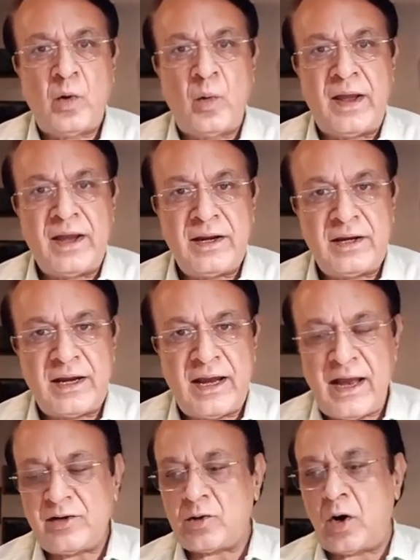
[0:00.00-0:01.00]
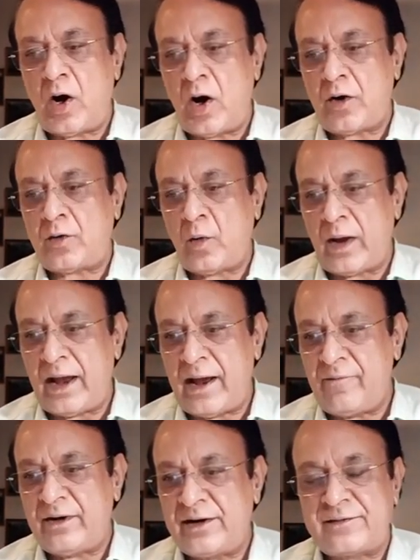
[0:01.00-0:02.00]
to engage or to
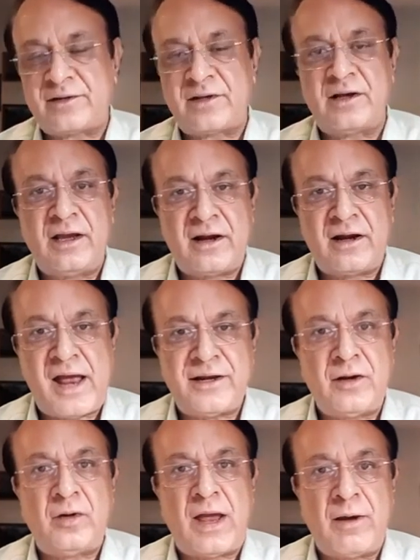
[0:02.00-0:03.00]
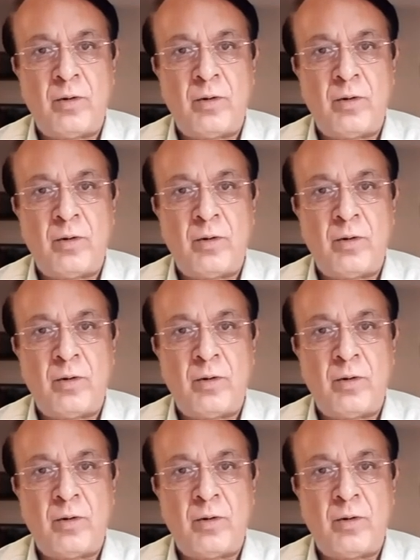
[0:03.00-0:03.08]
have its Iranian